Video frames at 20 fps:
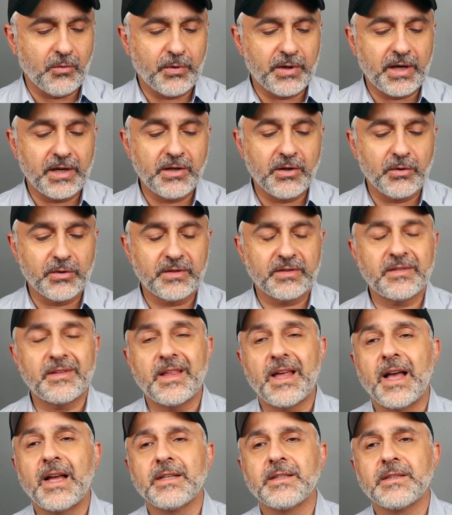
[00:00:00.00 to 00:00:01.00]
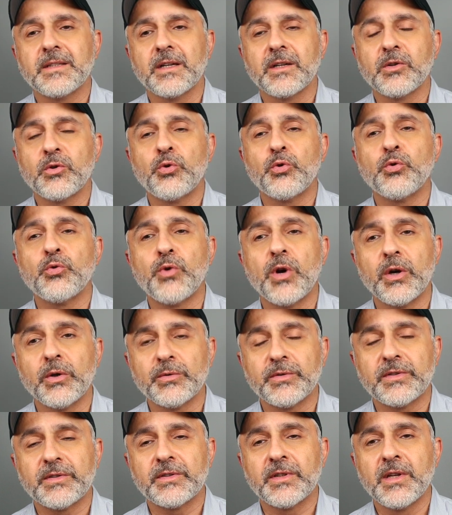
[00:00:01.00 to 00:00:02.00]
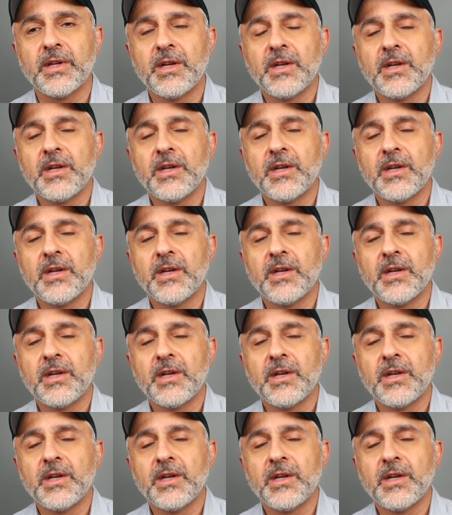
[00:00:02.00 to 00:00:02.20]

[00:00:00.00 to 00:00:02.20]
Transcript: when I noticed that uh, Kouros